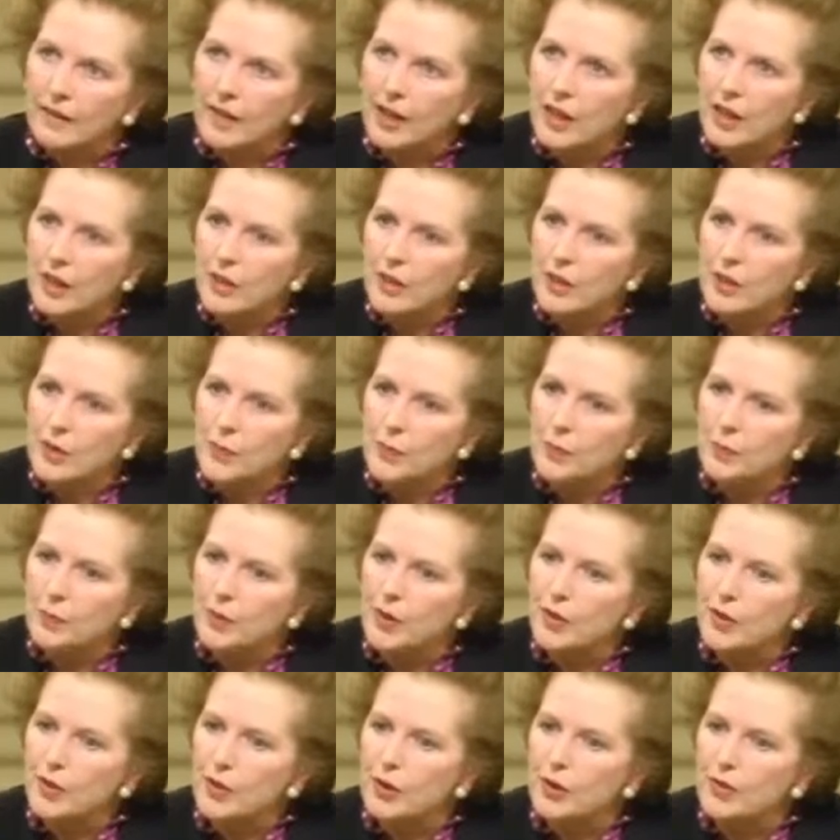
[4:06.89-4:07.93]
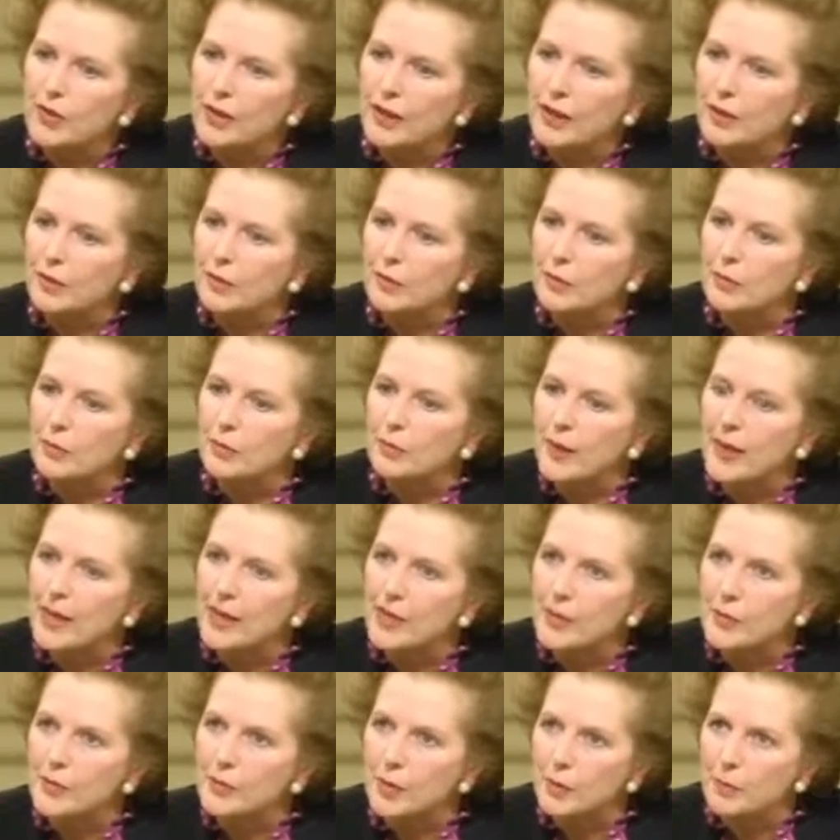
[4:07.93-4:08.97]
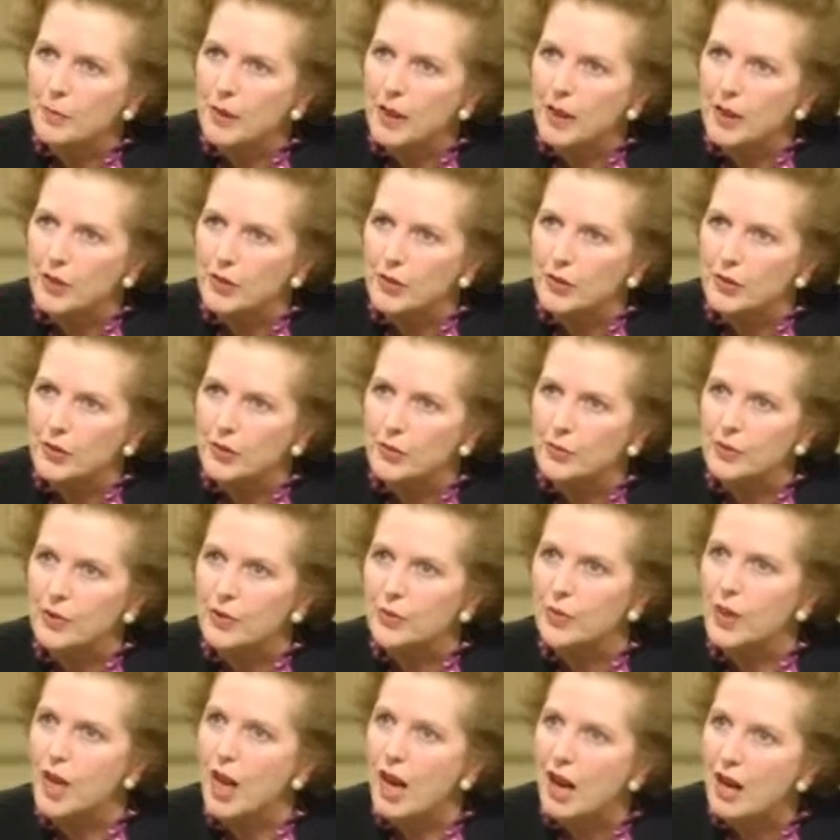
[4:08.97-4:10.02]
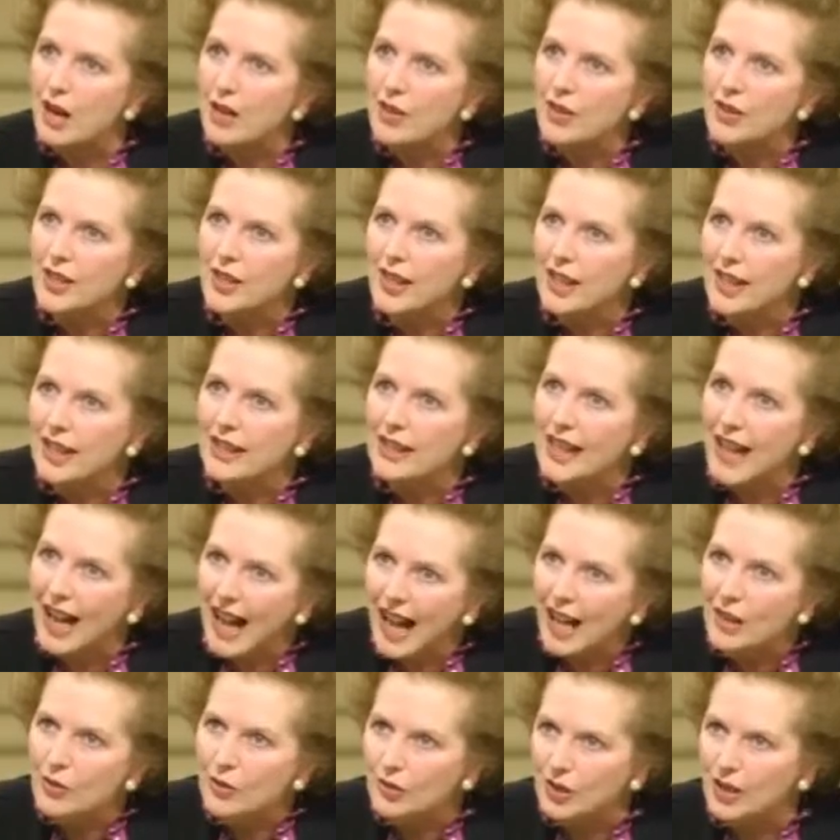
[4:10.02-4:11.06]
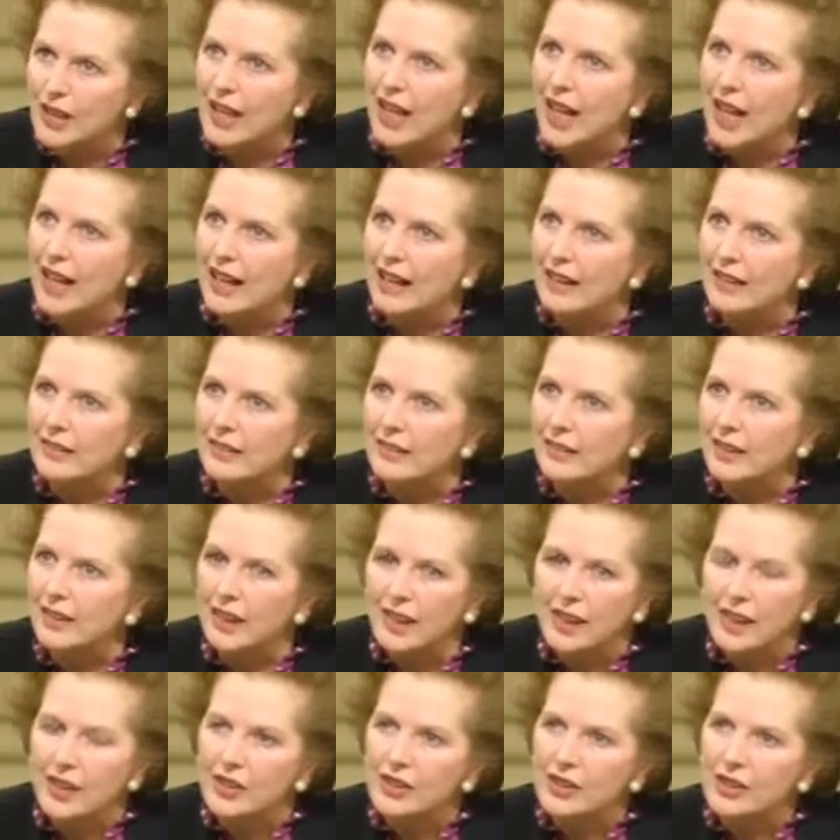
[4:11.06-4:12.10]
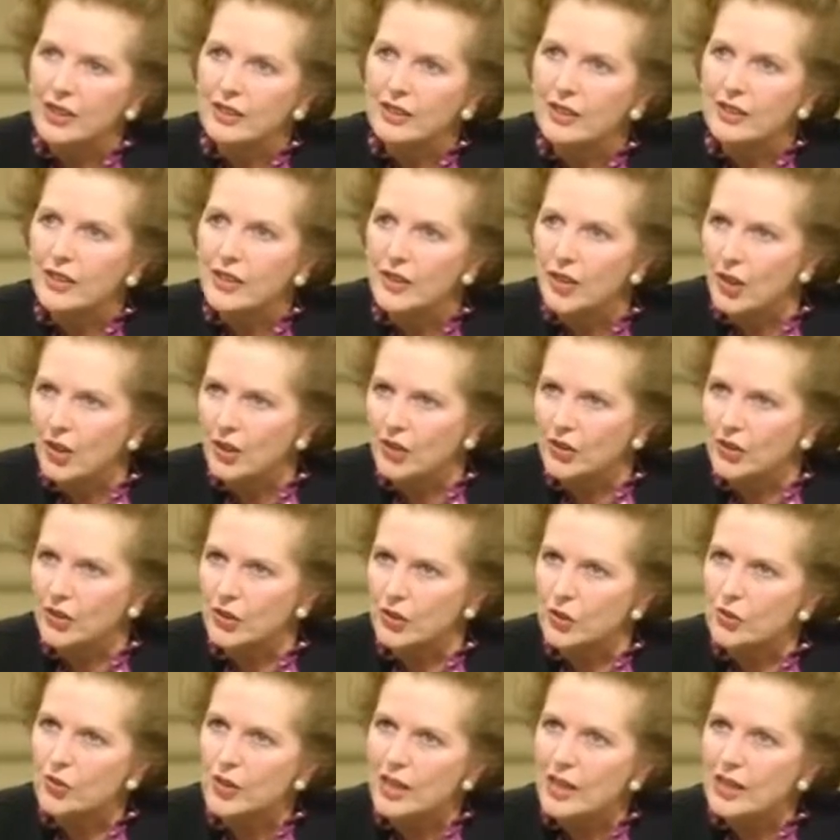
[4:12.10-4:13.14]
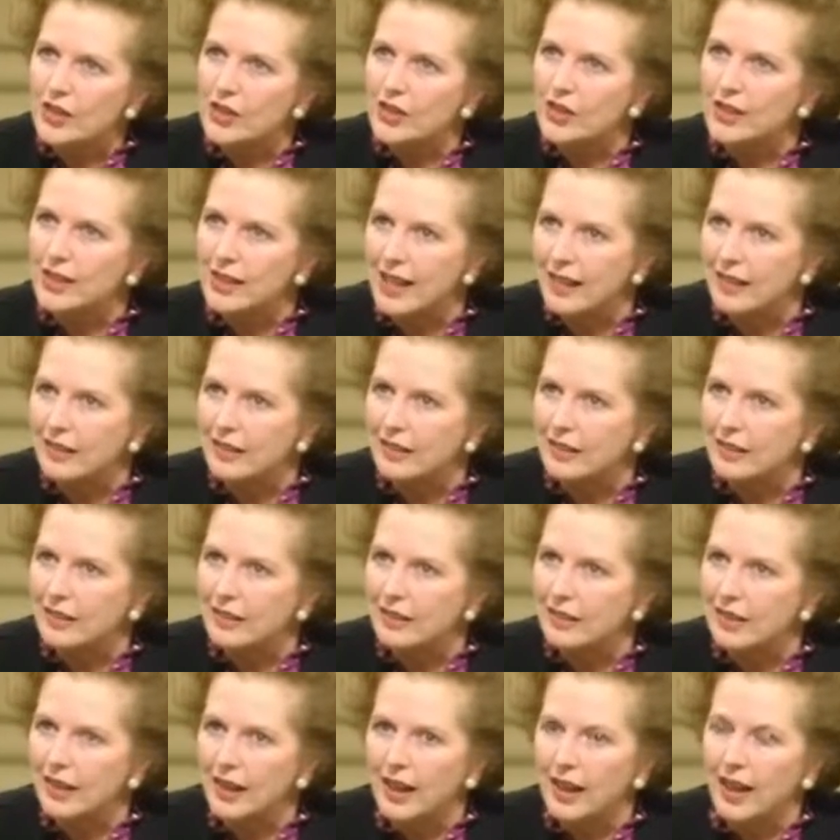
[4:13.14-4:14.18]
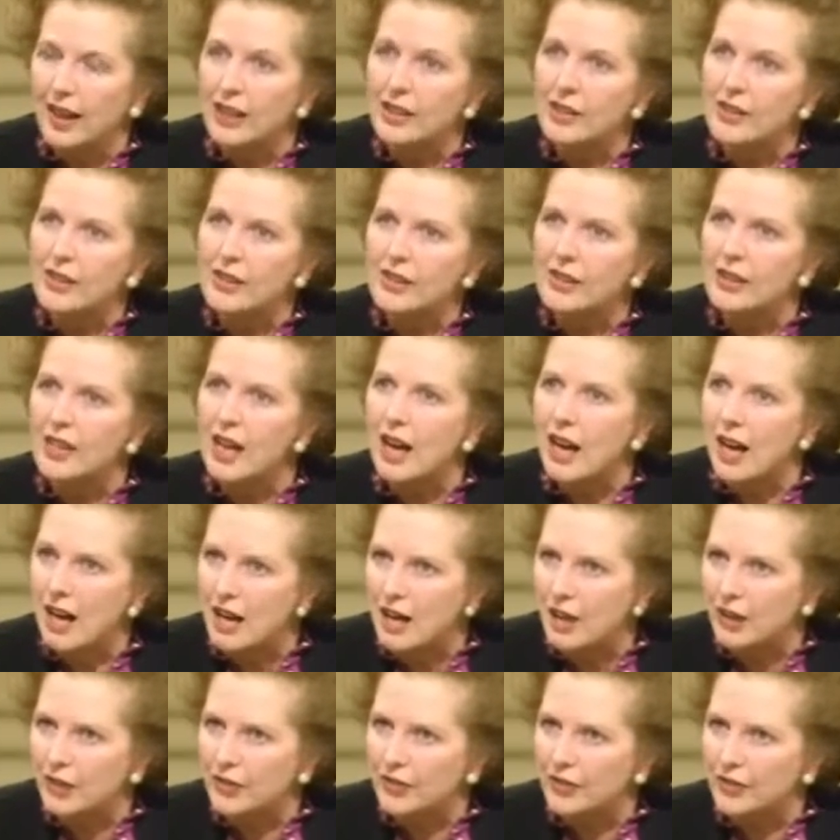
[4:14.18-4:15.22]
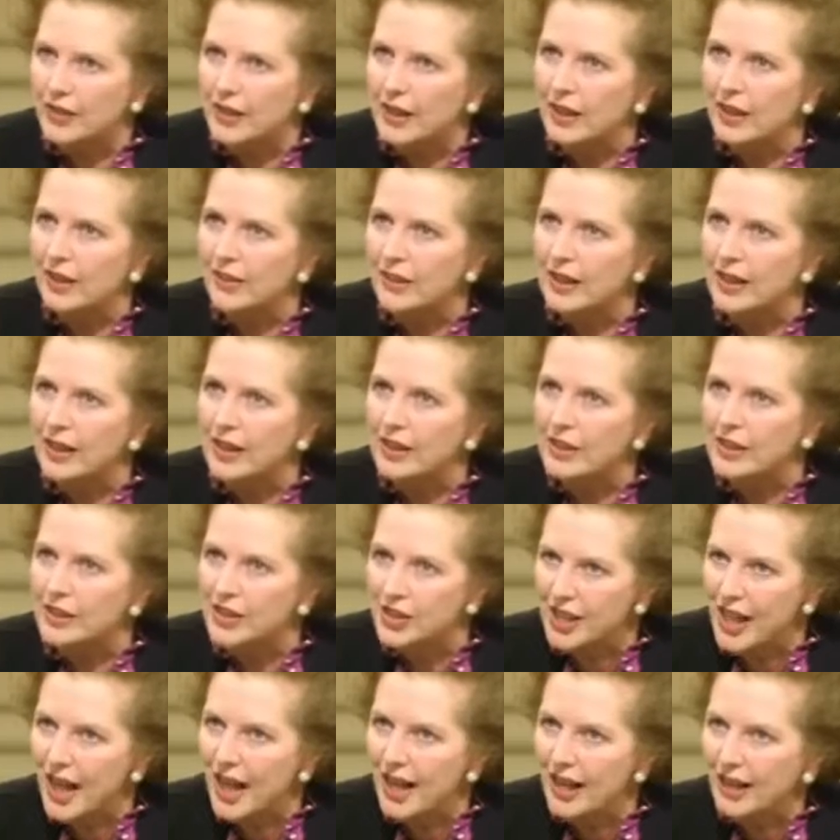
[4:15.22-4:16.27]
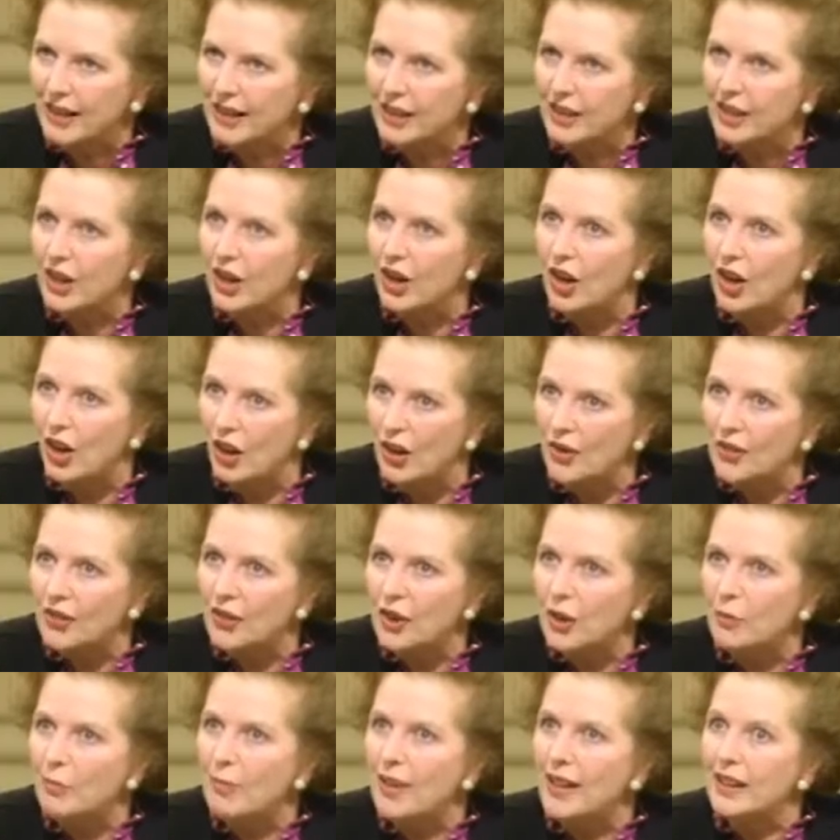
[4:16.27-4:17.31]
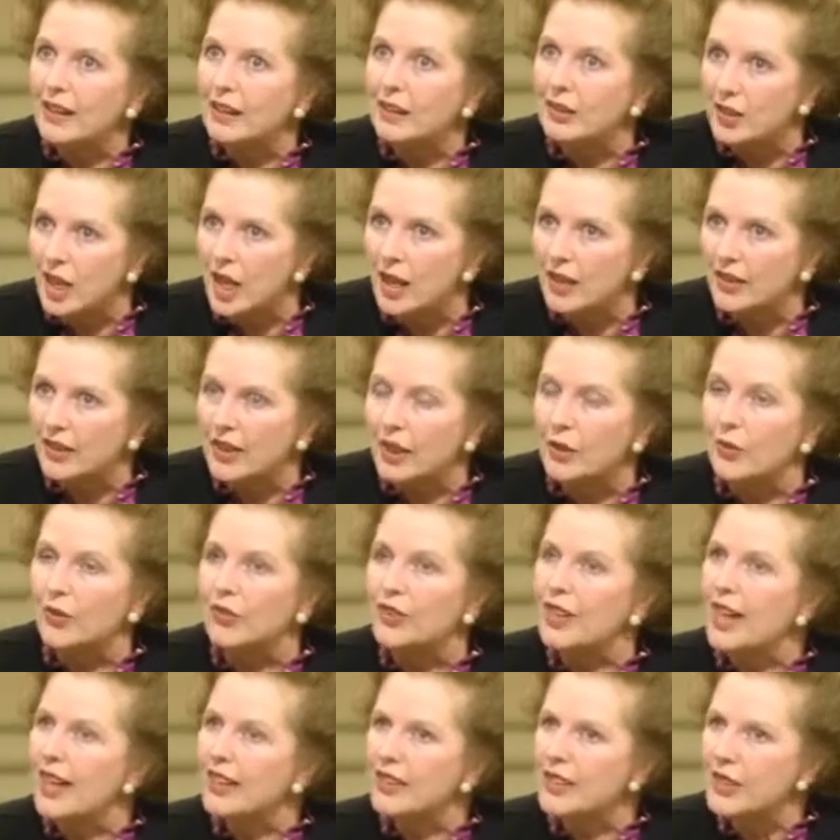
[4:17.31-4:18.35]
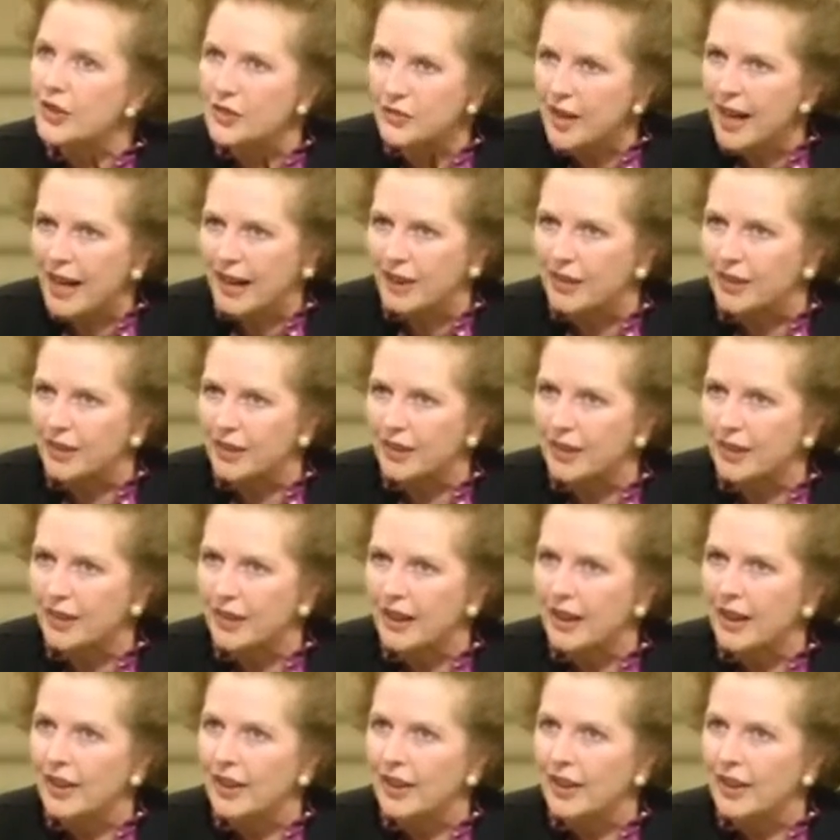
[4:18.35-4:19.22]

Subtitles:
Those Peruvian peace proposals, which were only in outline, did not reach London until after the attack on the Belgrano. That is fact.